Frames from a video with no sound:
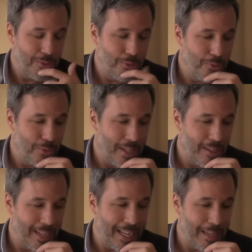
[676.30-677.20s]
to
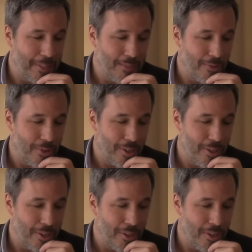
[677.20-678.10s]
uh, adapt it for
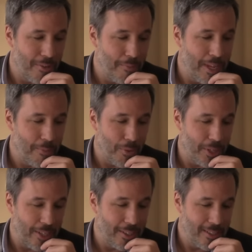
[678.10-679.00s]
a, a male
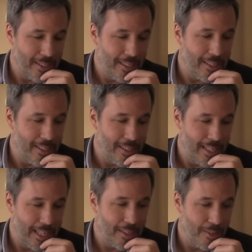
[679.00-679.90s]
protagonist. It, it's
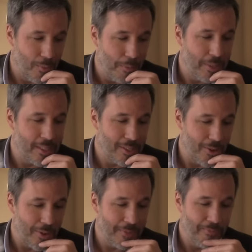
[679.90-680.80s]
like a woman's
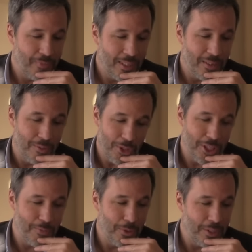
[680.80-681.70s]
story, which
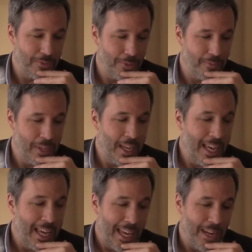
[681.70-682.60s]
is beautiful.
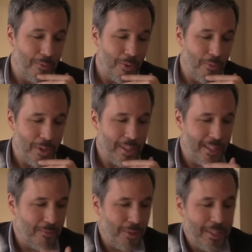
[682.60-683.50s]
And one,
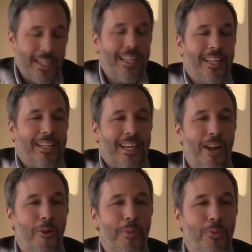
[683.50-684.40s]
one day, uh, I
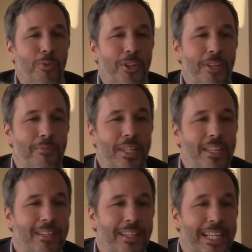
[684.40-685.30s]
hope it will not
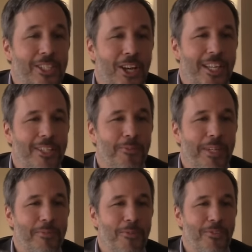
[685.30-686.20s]
be uh, exotic to
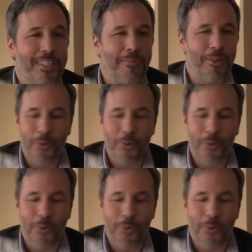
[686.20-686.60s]
make movies about